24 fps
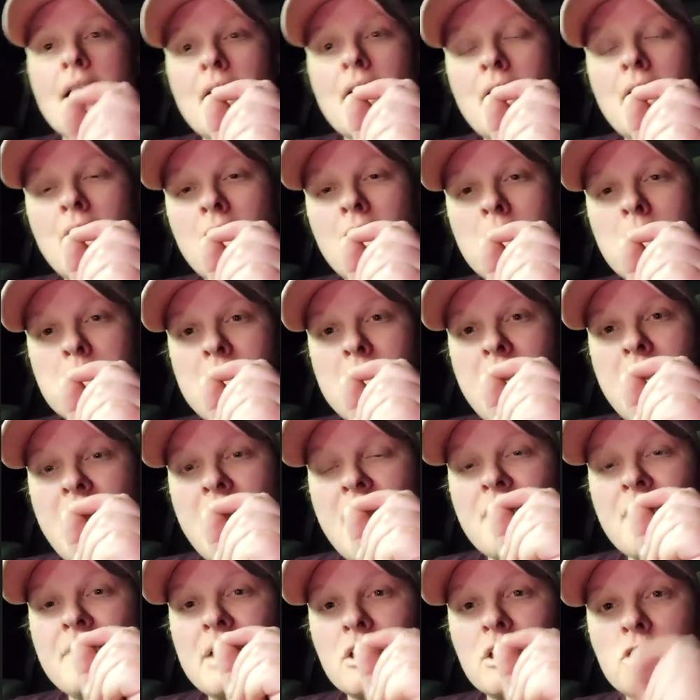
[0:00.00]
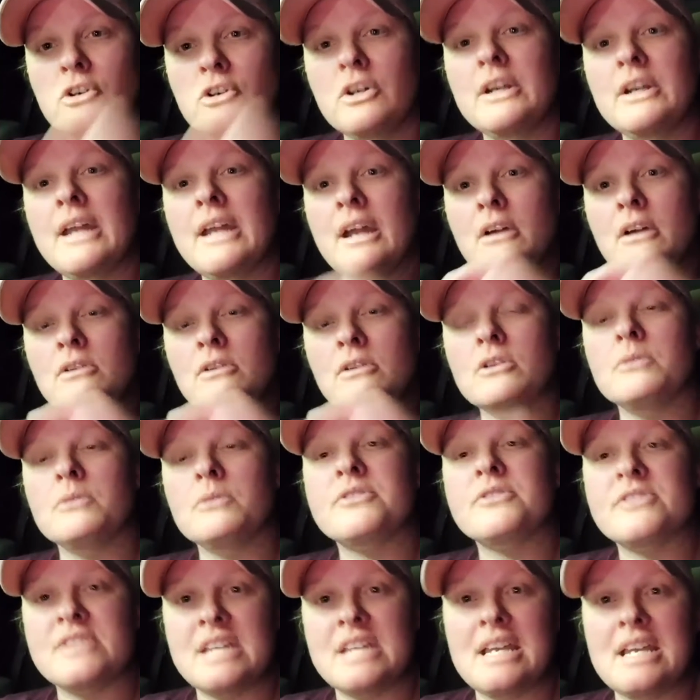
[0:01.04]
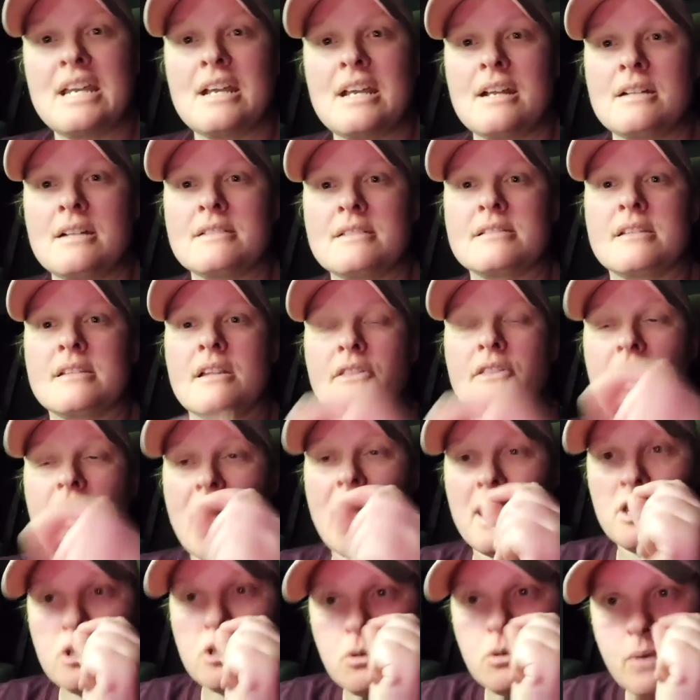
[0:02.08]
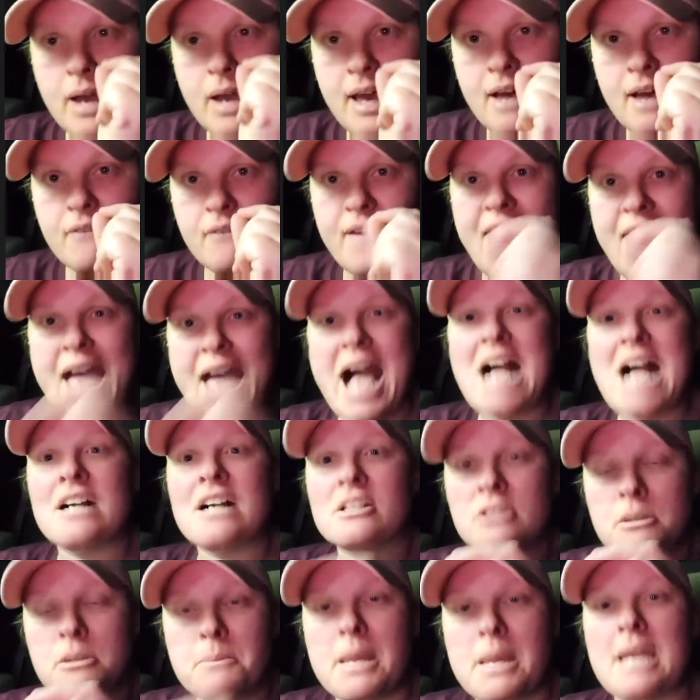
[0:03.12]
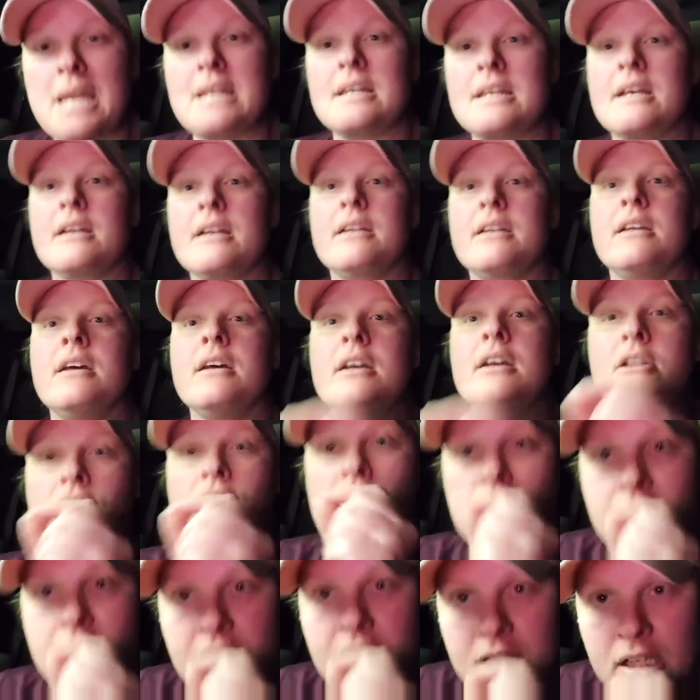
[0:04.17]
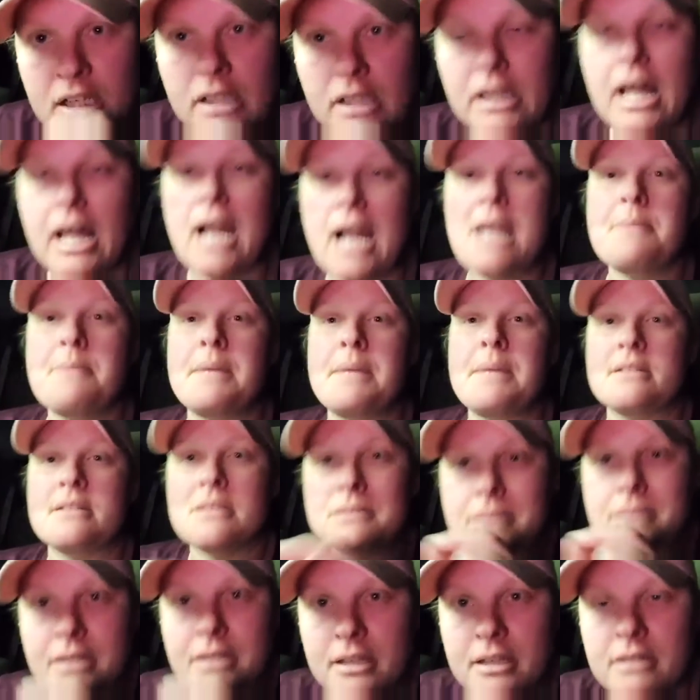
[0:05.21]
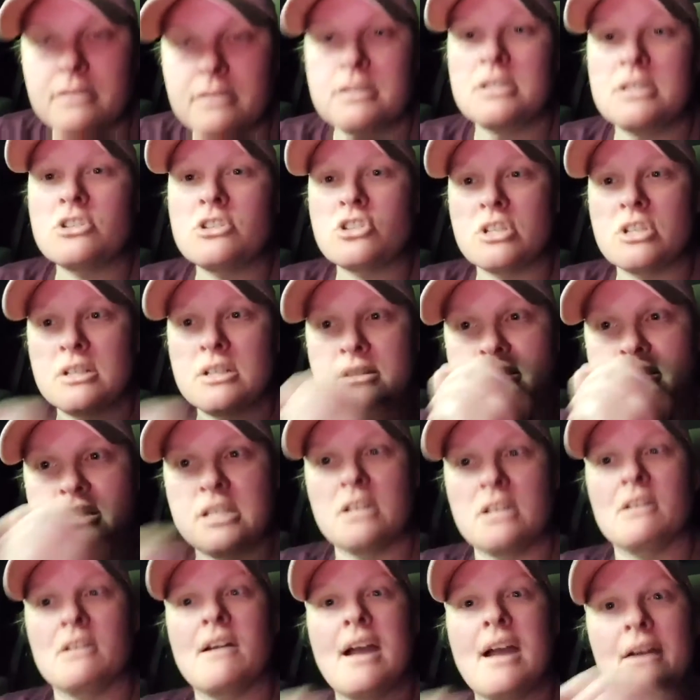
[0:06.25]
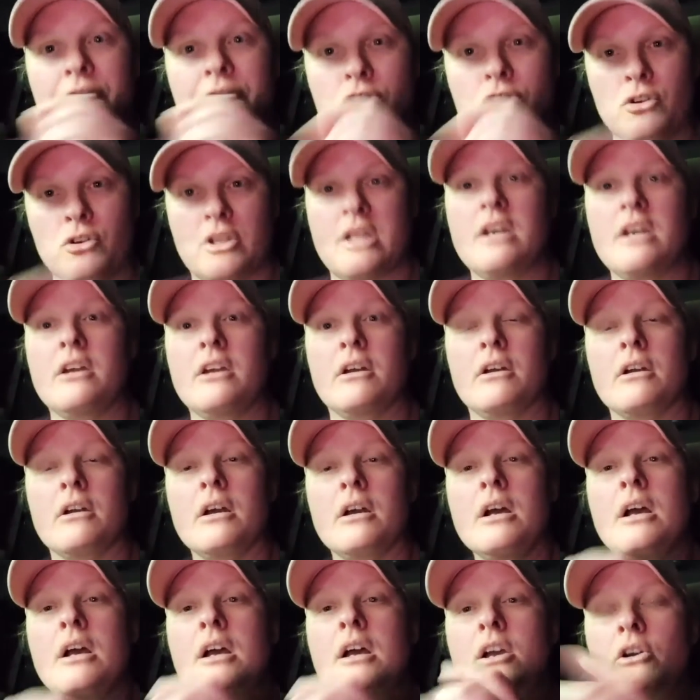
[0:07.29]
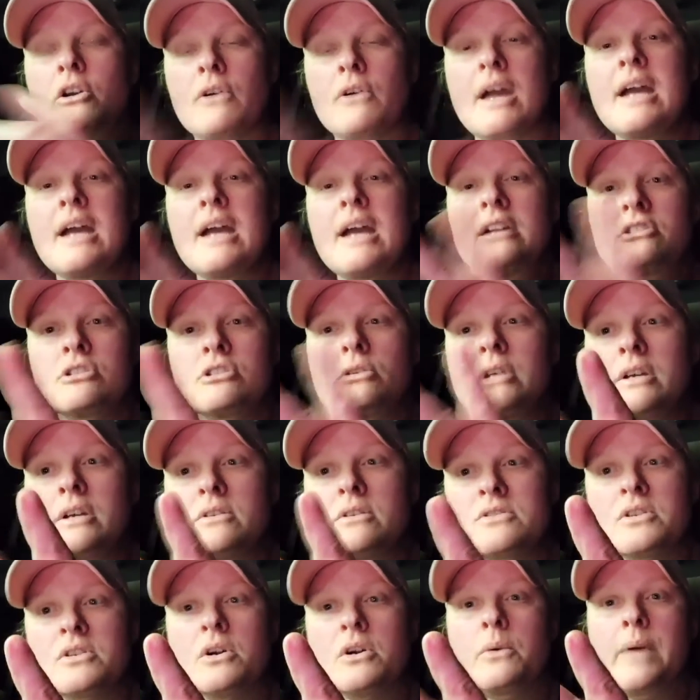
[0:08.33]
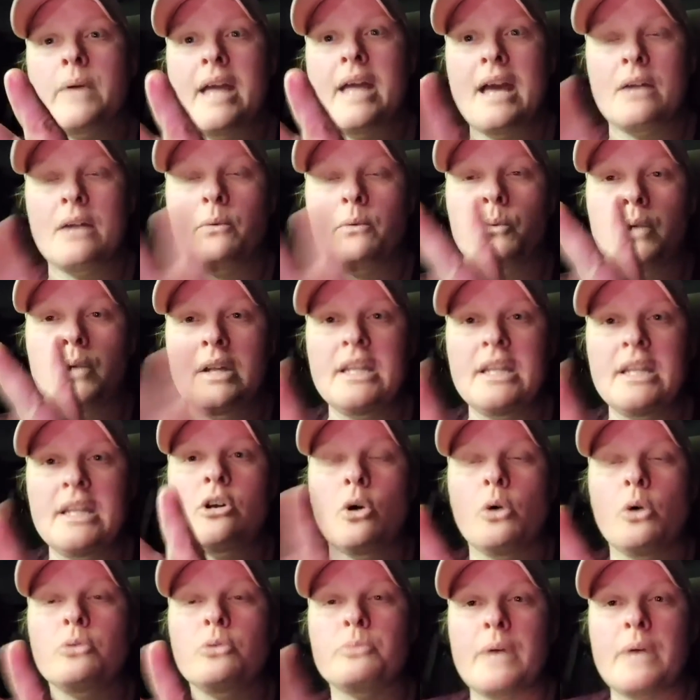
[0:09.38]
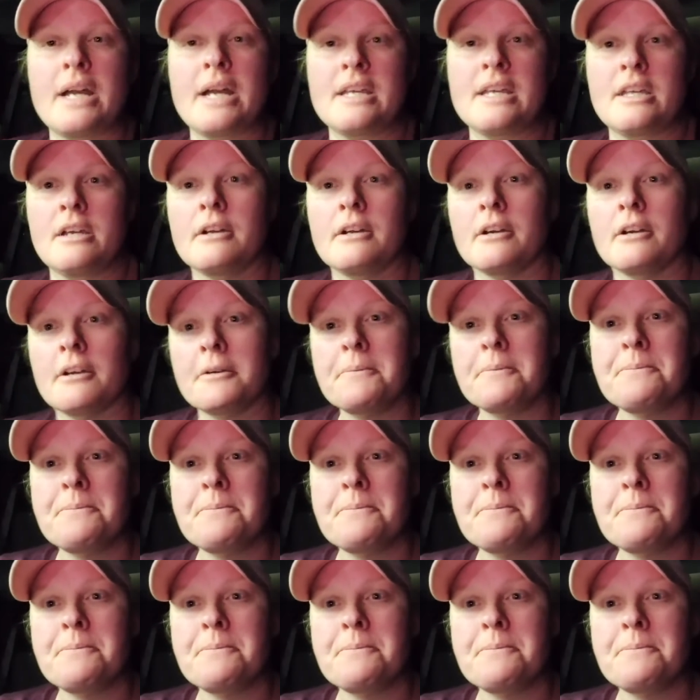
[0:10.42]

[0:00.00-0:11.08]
um, having good heirloom seeds that you have acclimated to the climate and the conditions year after year. Greg, two years ago, we had a really cold, wet year.